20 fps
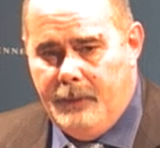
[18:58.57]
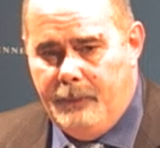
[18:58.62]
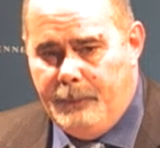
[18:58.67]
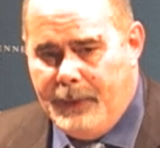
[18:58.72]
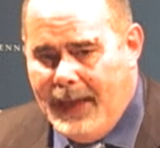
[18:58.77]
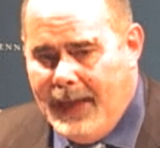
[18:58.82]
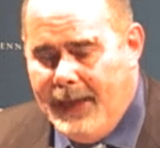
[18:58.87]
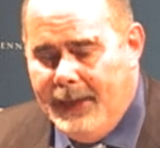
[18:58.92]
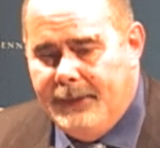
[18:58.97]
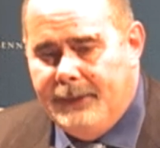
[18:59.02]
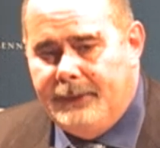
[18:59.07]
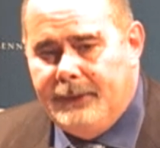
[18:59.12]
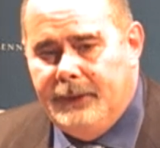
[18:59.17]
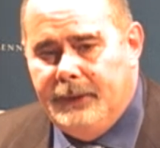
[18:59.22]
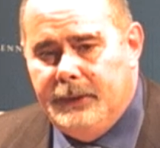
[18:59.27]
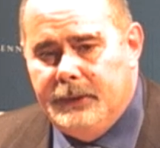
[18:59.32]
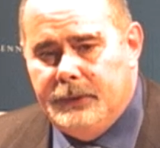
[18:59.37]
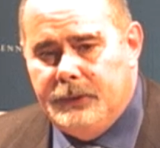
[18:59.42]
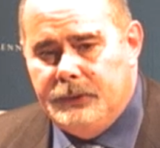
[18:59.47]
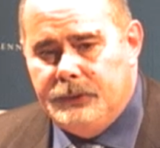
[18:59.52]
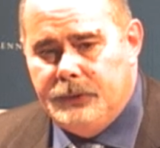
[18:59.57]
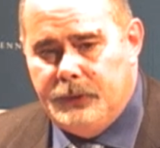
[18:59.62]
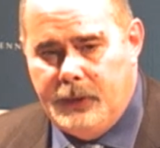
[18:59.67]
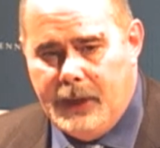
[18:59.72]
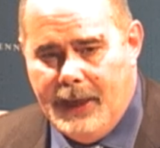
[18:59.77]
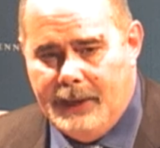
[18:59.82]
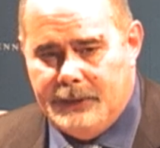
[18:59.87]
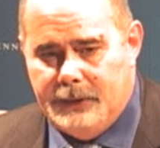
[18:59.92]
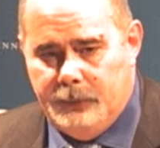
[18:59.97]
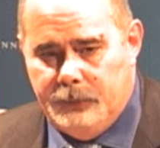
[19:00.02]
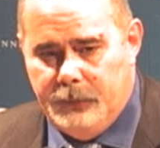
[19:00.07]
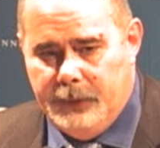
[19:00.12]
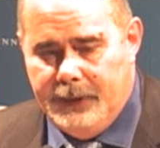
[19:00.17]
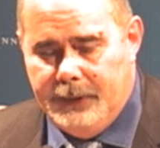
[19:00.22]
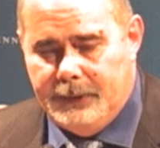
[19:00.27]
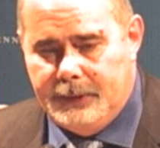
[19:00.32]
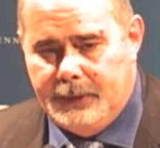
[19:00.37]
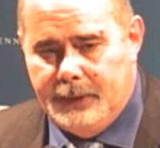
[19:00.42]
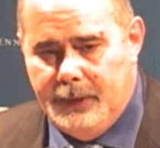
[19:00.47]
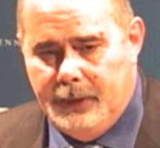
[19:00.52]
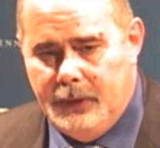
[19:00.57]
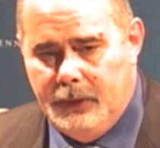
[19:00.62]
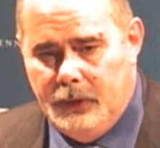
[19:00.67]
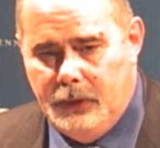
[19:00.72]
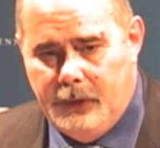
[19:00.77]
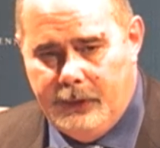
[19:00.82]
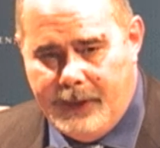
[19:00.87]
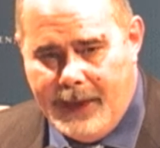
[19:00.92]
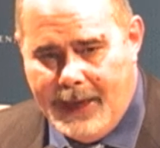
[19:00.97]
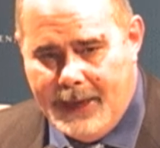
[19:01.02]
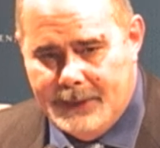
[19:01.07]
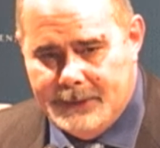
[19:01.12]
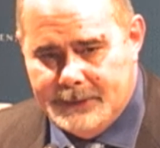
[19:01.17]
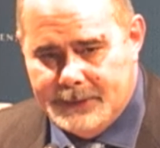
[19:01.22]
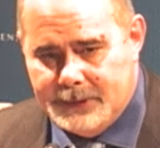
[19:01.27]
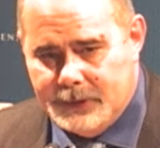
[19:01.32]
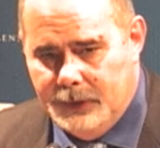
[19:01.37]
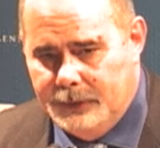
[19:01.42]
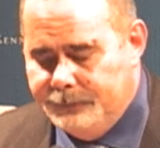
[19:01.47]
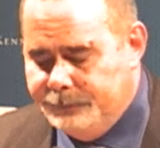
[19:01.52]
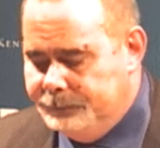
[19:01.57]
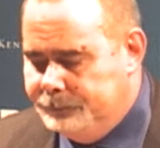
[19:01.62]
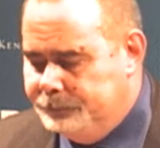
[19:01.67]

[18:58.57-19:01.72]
painting together with uh, Lorenzo.